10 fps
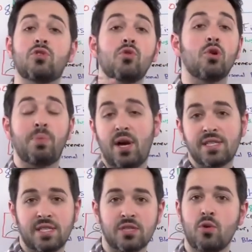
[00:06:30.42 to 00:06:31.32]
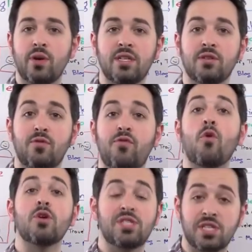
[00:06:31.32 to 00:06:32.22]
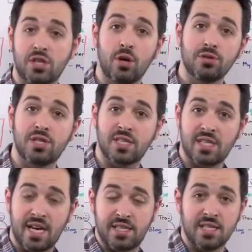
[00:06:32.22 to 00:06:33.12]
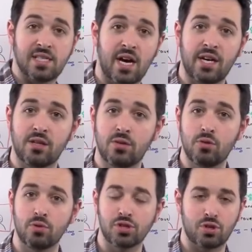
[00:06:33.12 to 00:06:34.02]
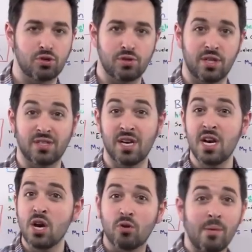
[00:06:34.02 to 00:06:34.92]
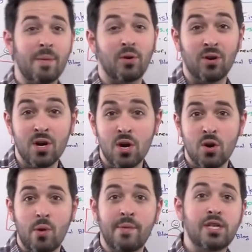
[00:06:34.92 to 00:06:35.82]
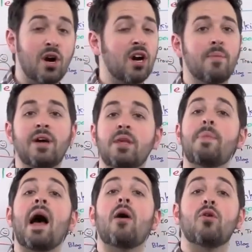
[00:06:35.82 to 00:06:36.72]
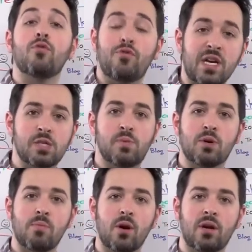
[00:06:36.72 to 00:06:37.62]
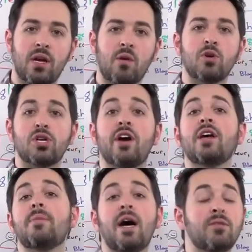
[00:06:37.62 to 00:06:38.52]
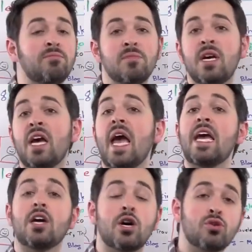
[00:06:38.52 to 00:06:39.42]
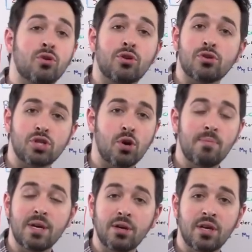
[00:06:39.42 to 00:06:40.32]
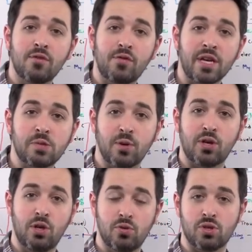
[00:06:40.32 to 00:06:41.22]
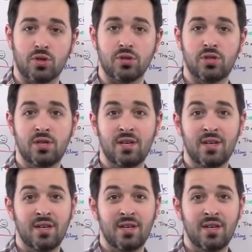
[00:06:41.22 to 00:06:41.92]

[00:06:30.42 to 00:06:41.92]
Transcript: Google+ is going to force its own success inside Google search results. Remember, when we talk about the power of Facebook marketing, we're talking about 800 or so million Facebook users.